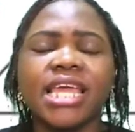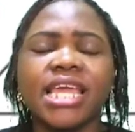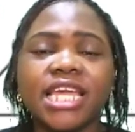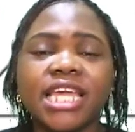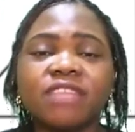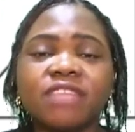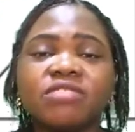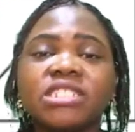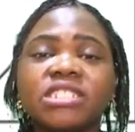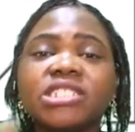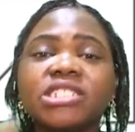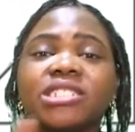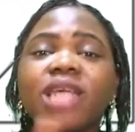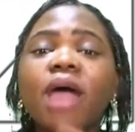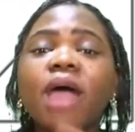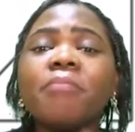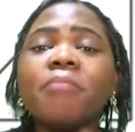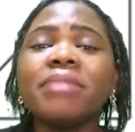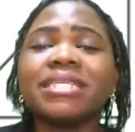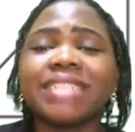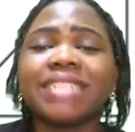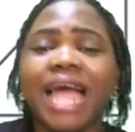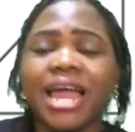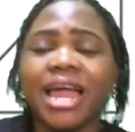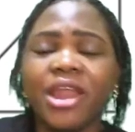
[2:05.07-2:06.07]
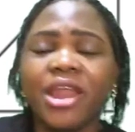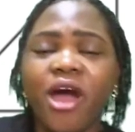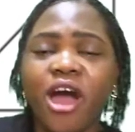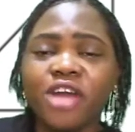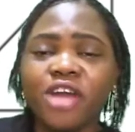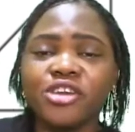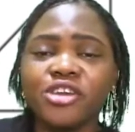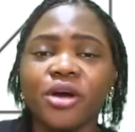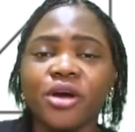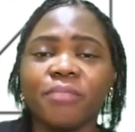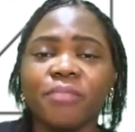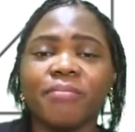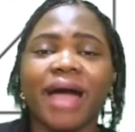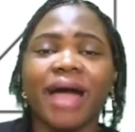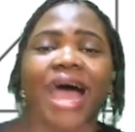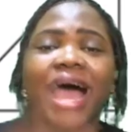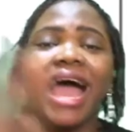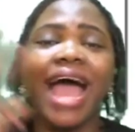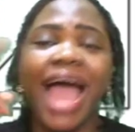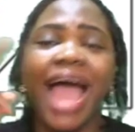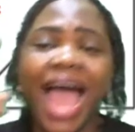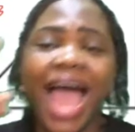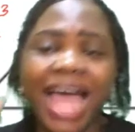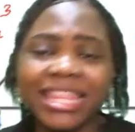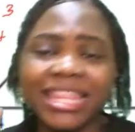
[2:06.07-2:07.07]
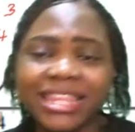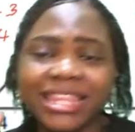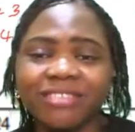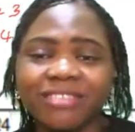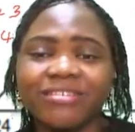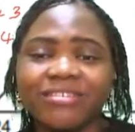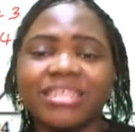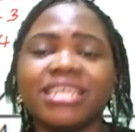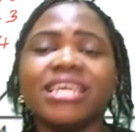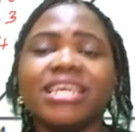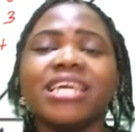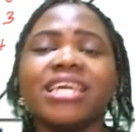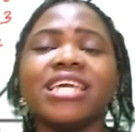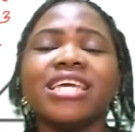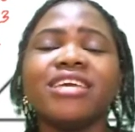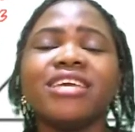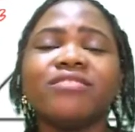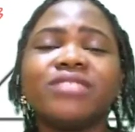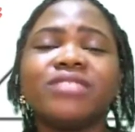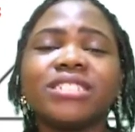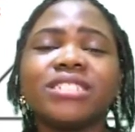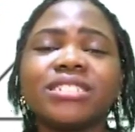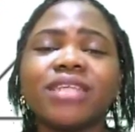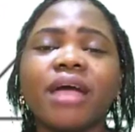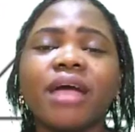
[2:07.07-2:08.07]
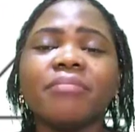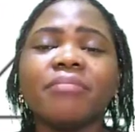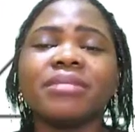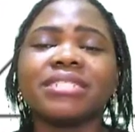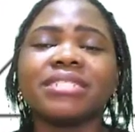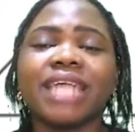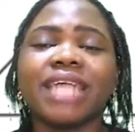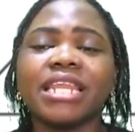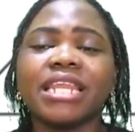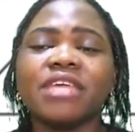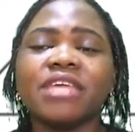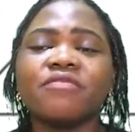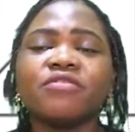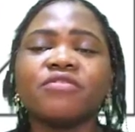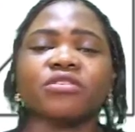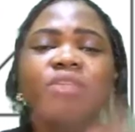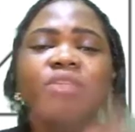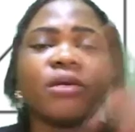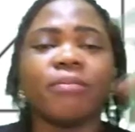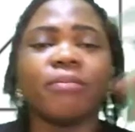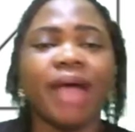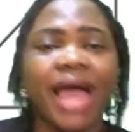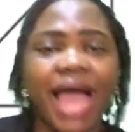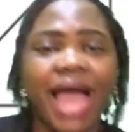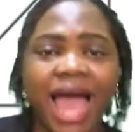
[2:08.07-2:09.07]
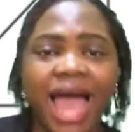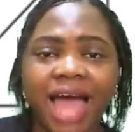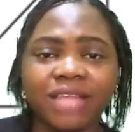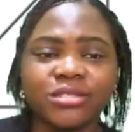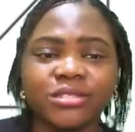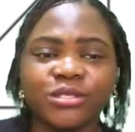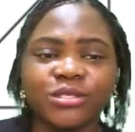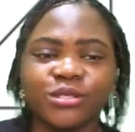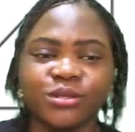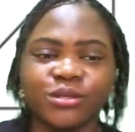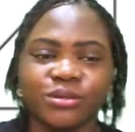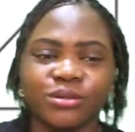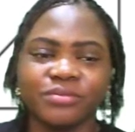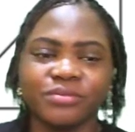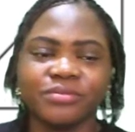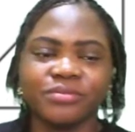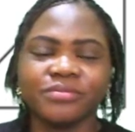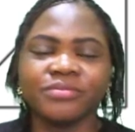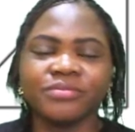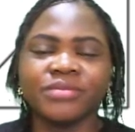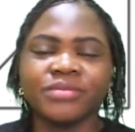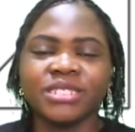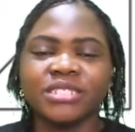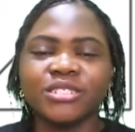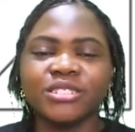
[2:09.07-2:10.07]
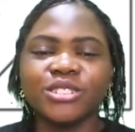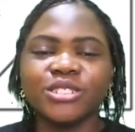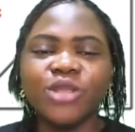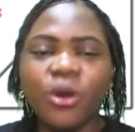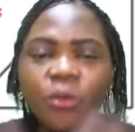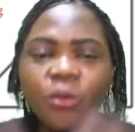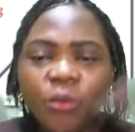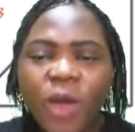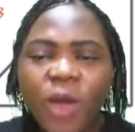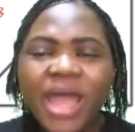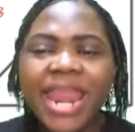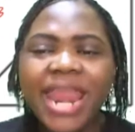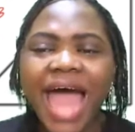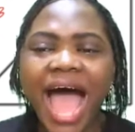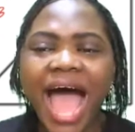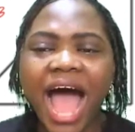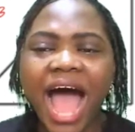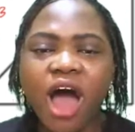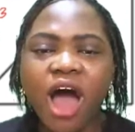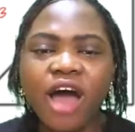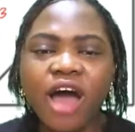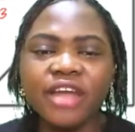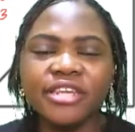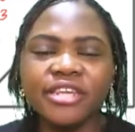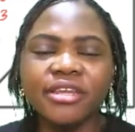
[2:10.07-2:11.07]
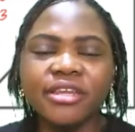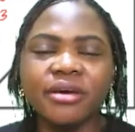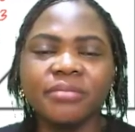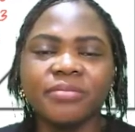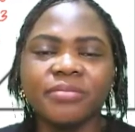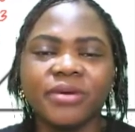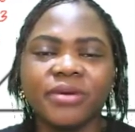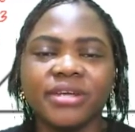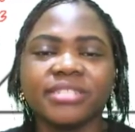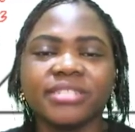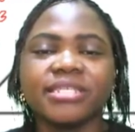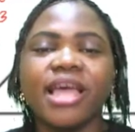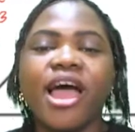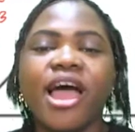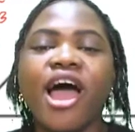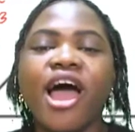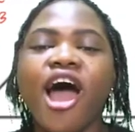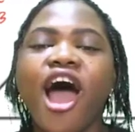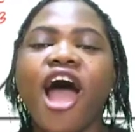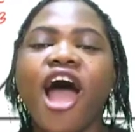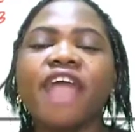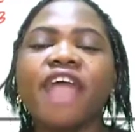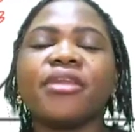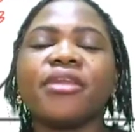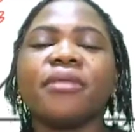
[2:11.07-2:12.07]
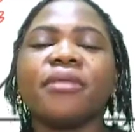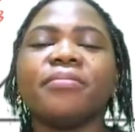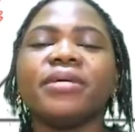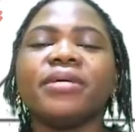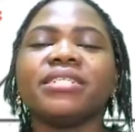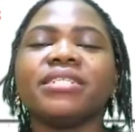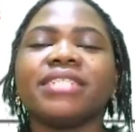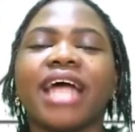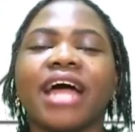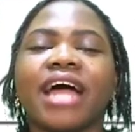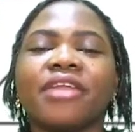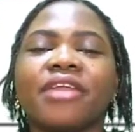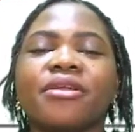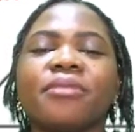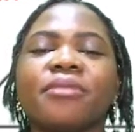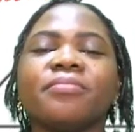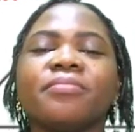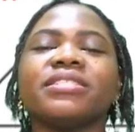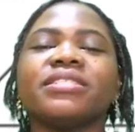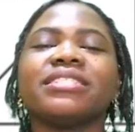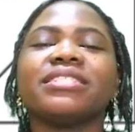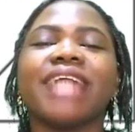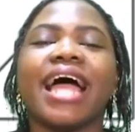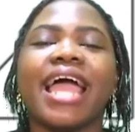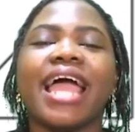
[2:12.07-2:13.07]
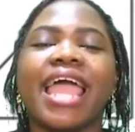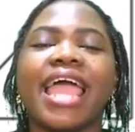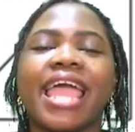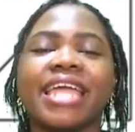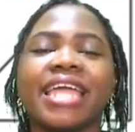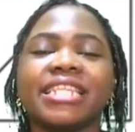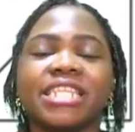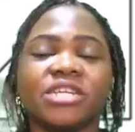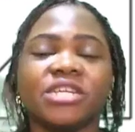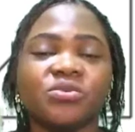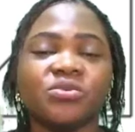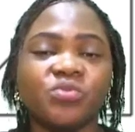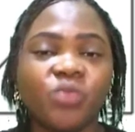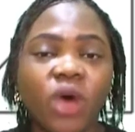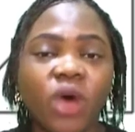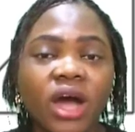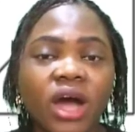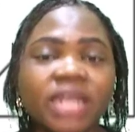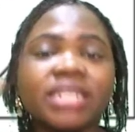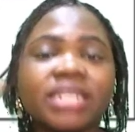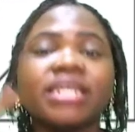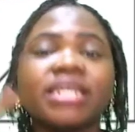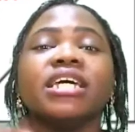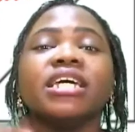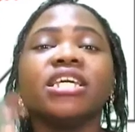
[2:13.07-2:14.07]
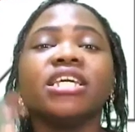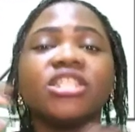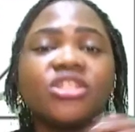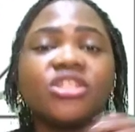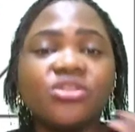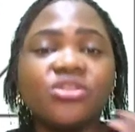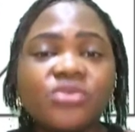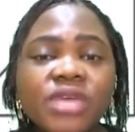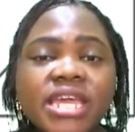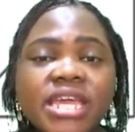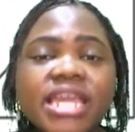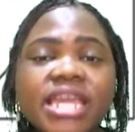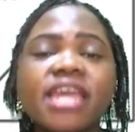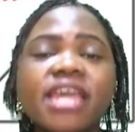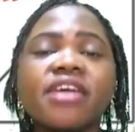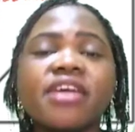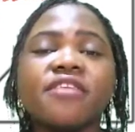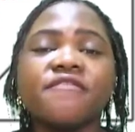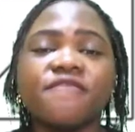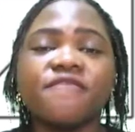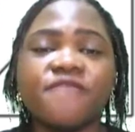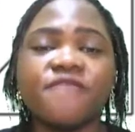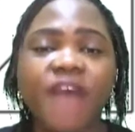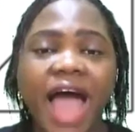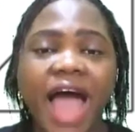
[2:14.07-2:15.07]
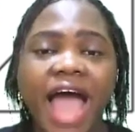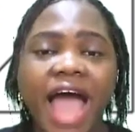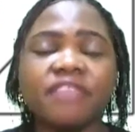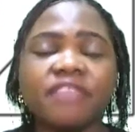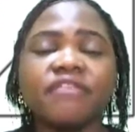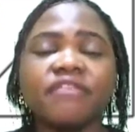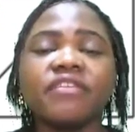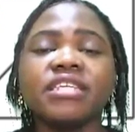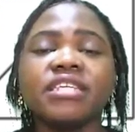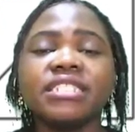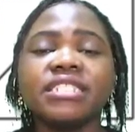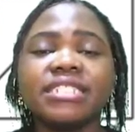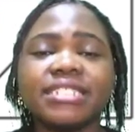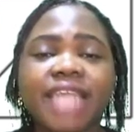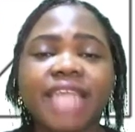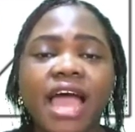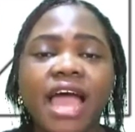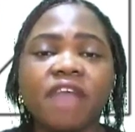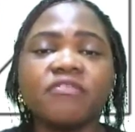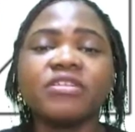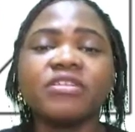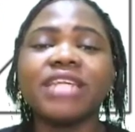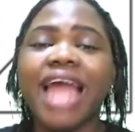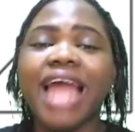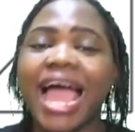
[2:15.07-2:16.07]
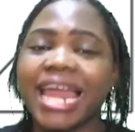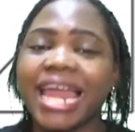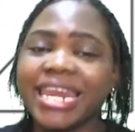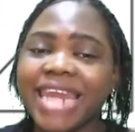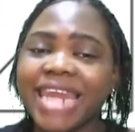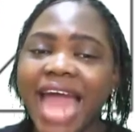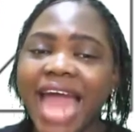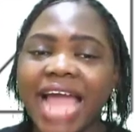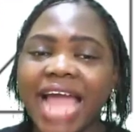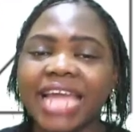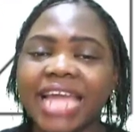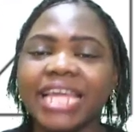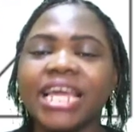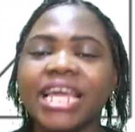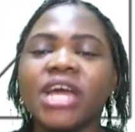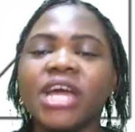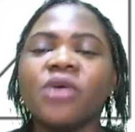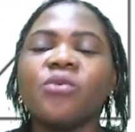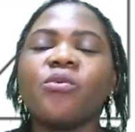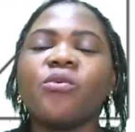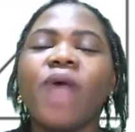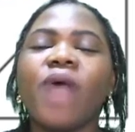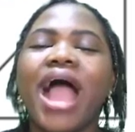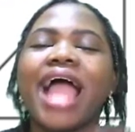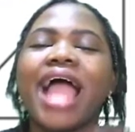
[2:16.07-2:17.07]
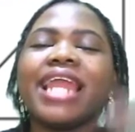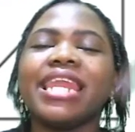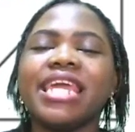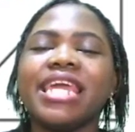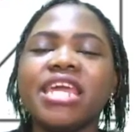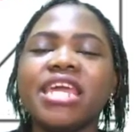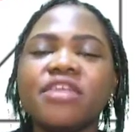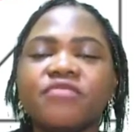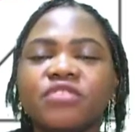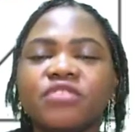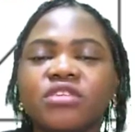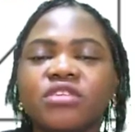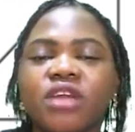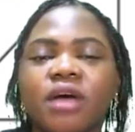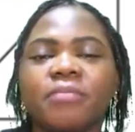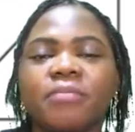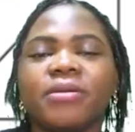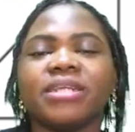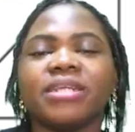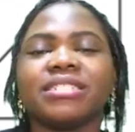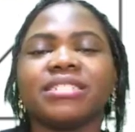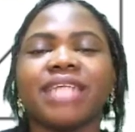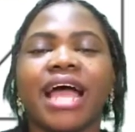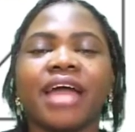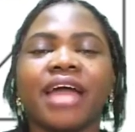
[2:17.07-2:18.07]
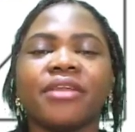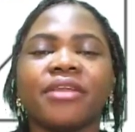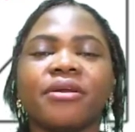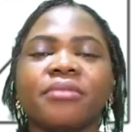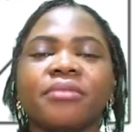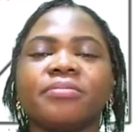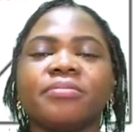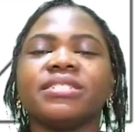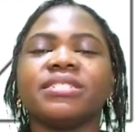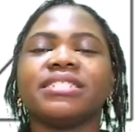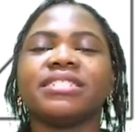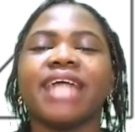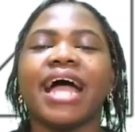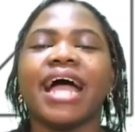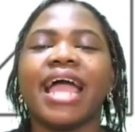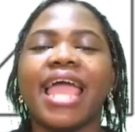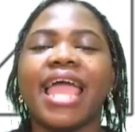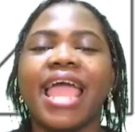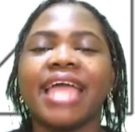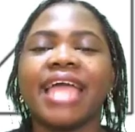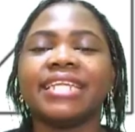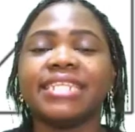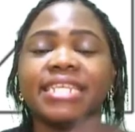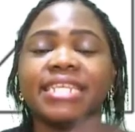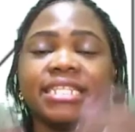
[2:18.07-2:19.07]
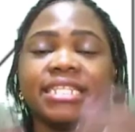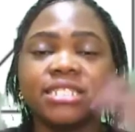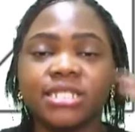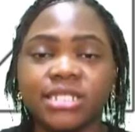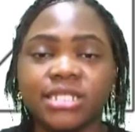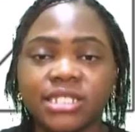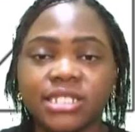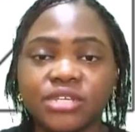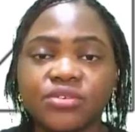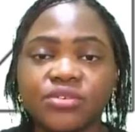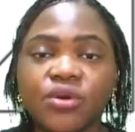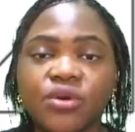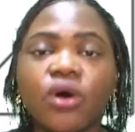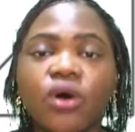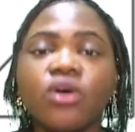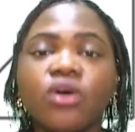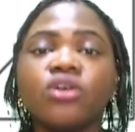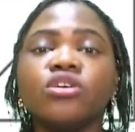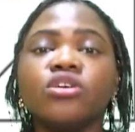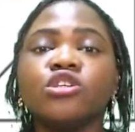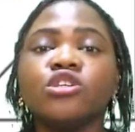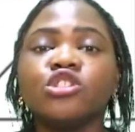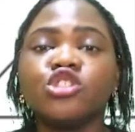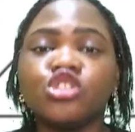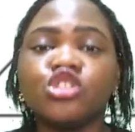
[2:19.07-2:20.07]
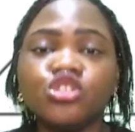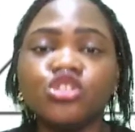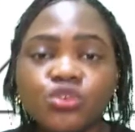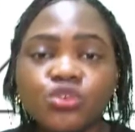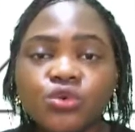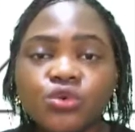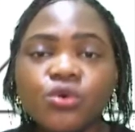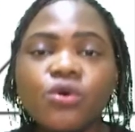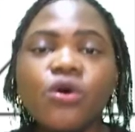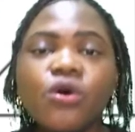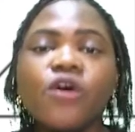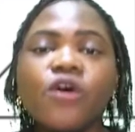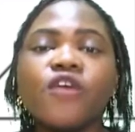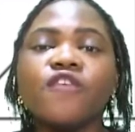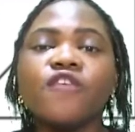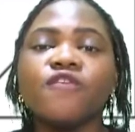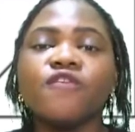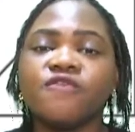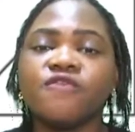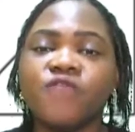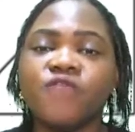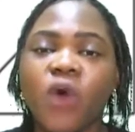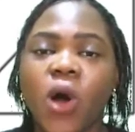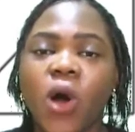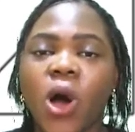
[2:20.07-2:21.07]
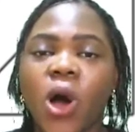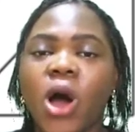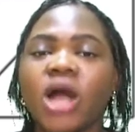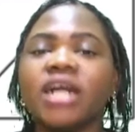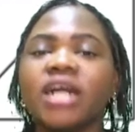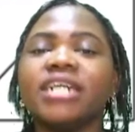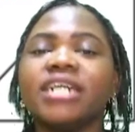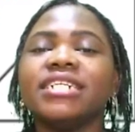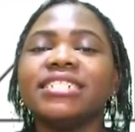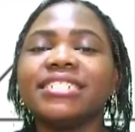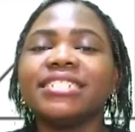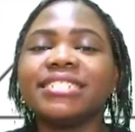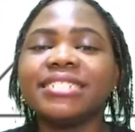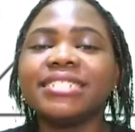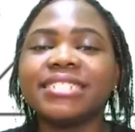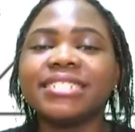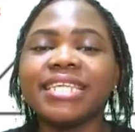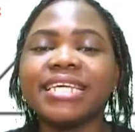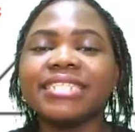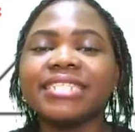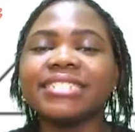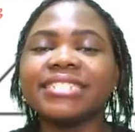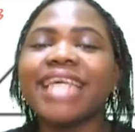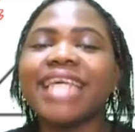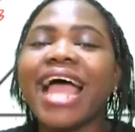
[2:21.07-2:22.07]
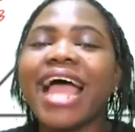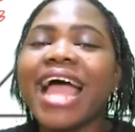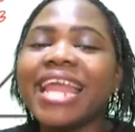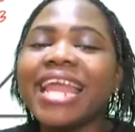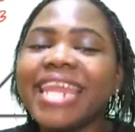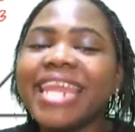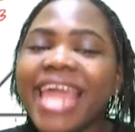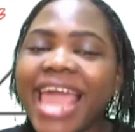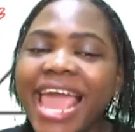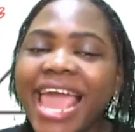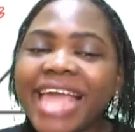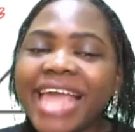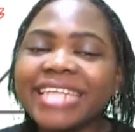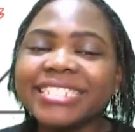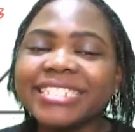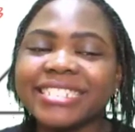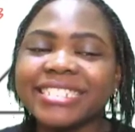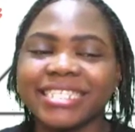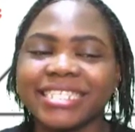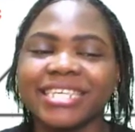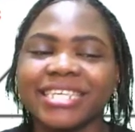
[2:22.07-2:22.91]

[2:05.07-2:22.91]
If the sum is an odd number, add 3. If the sum is an even number, add 2. So what are odd numbers? Odd numbers are numbers that end in 1, 3, 5, 7, and 9. While even numbers are numbers that end in 0, 2, 4, 6, and 8.